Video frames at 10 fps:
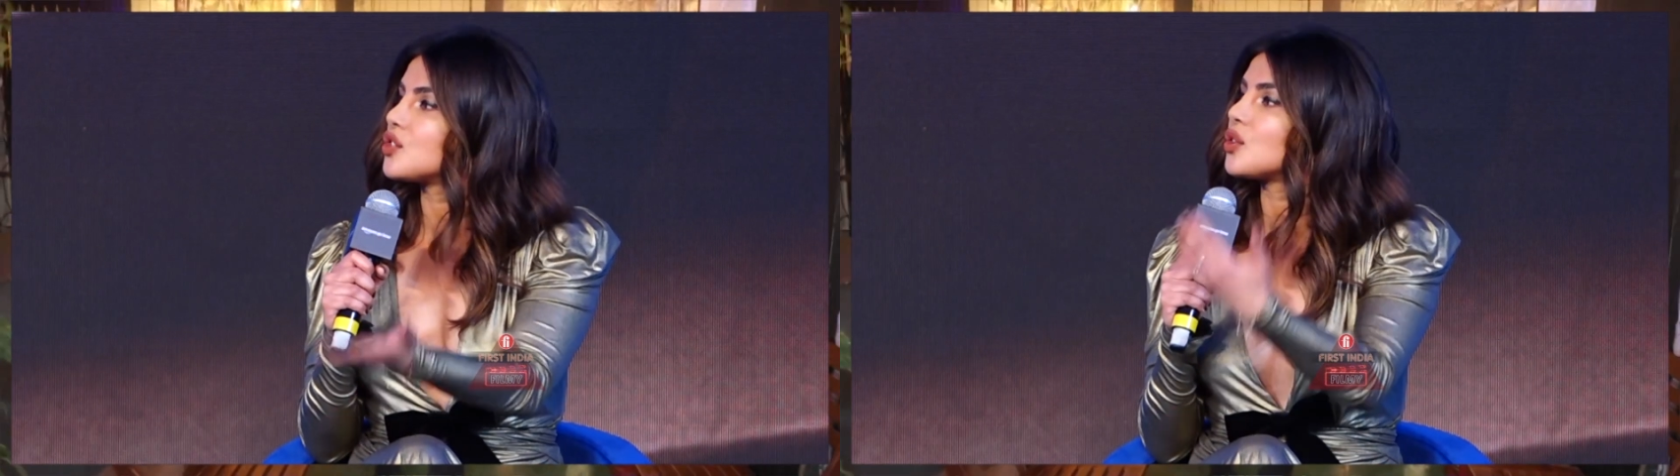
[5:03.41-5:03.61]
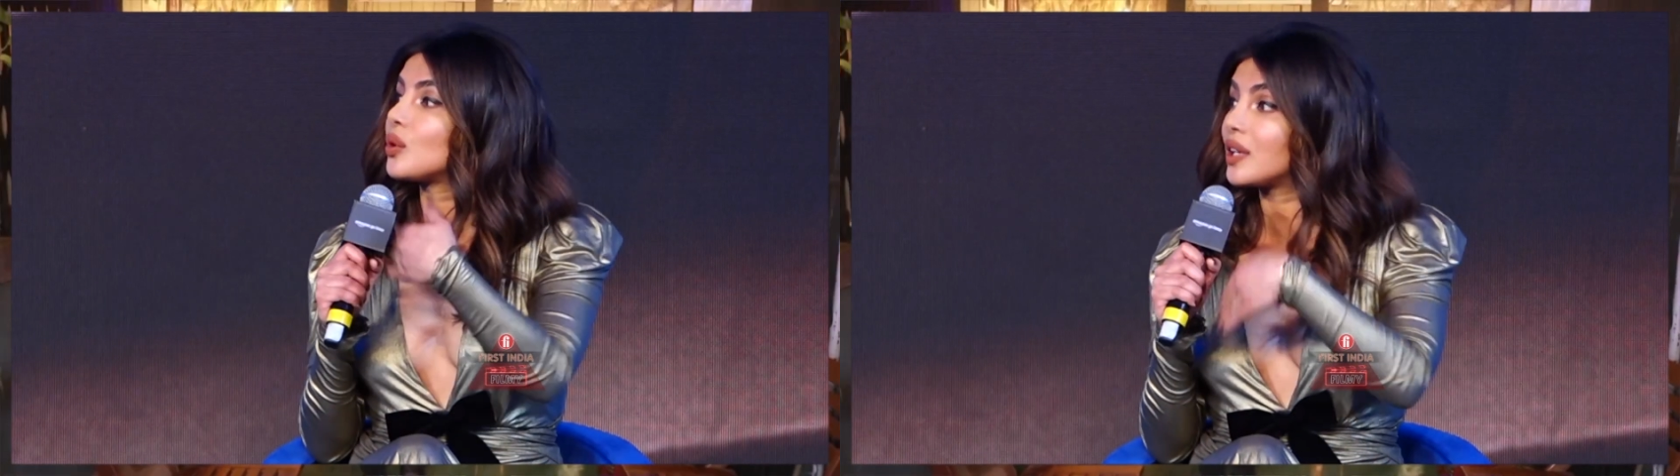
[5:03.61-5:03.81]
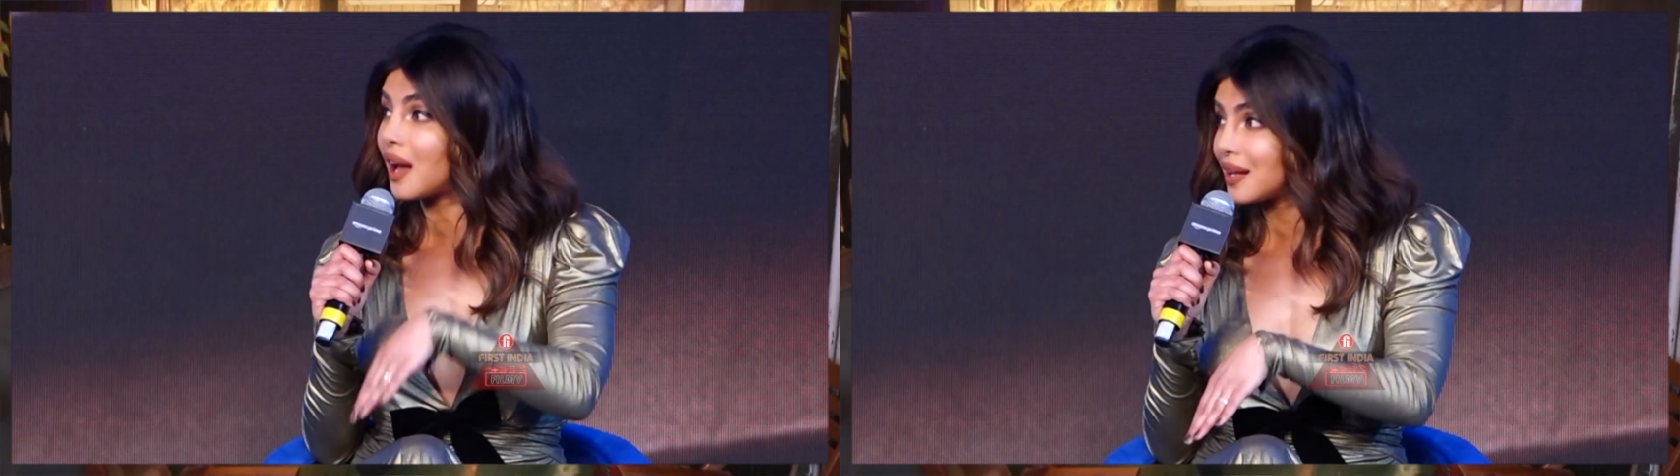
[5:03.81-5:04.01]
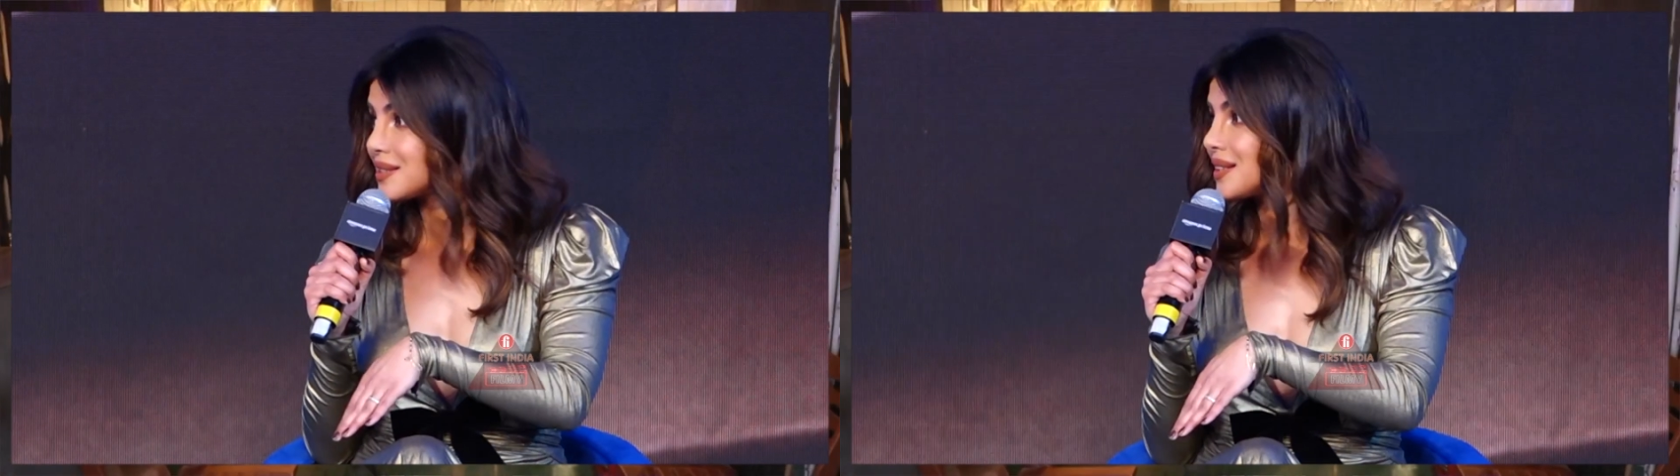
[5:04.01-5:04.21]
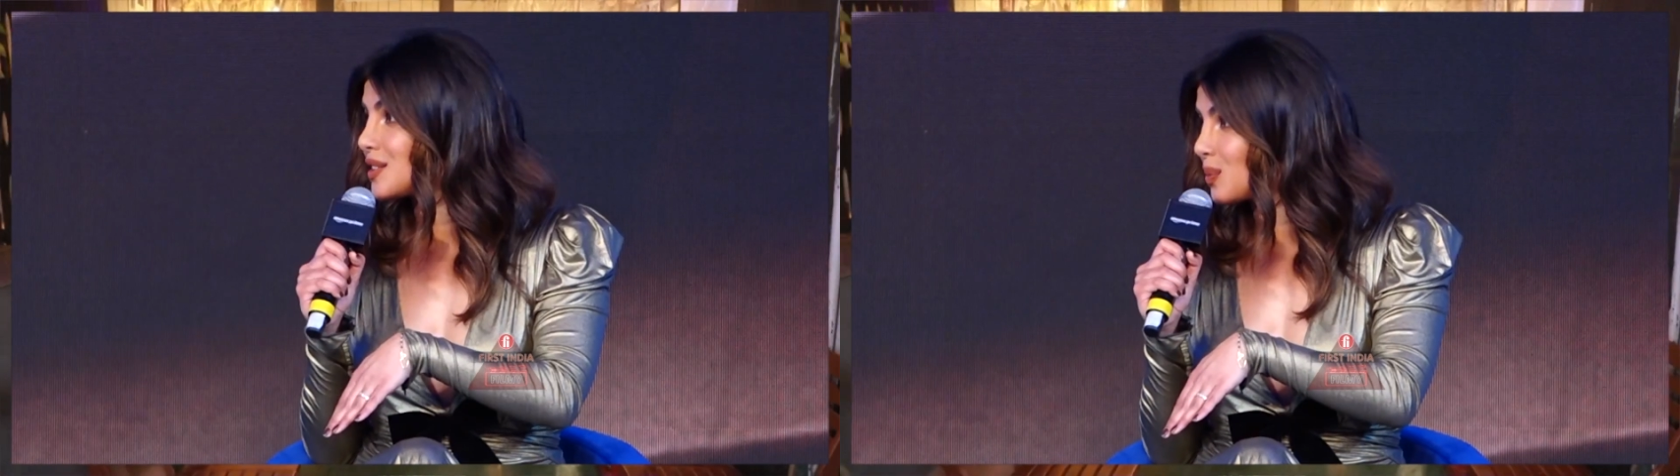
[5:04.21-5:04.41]
showed in
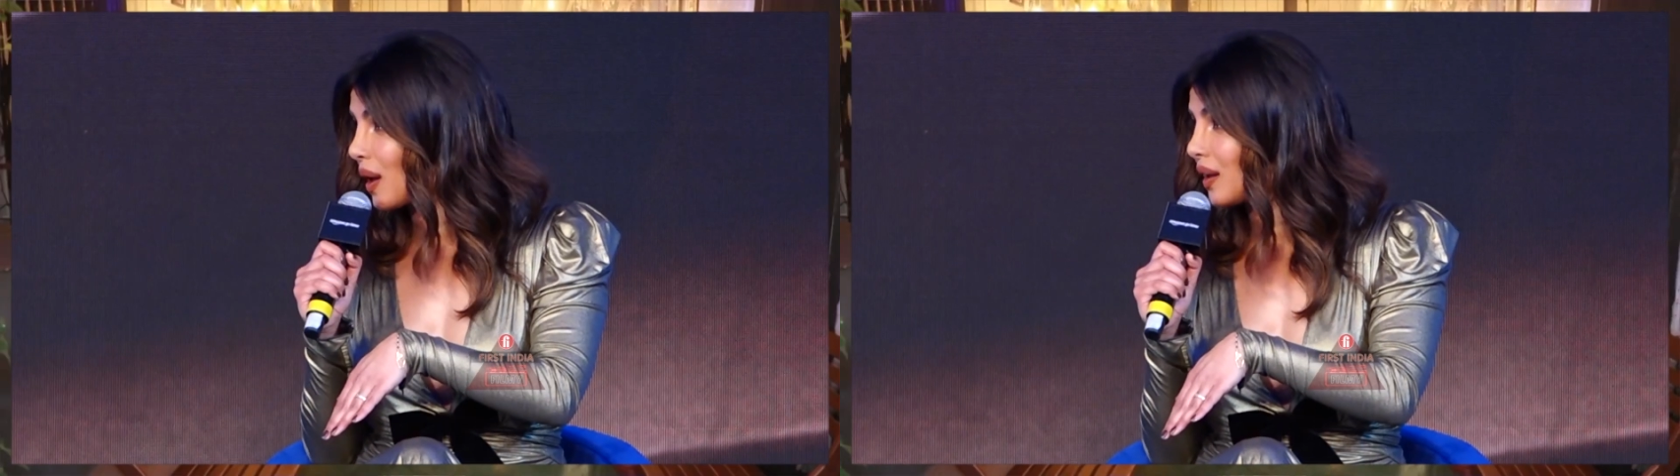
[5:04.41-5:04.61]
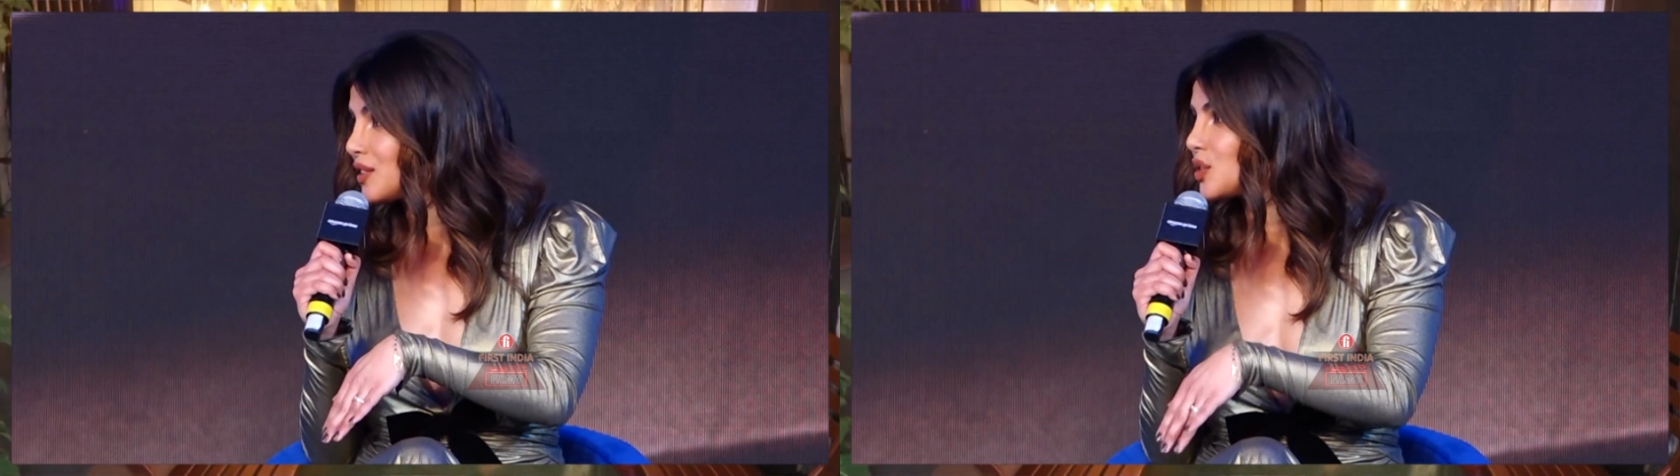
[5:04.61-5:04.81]
us as well.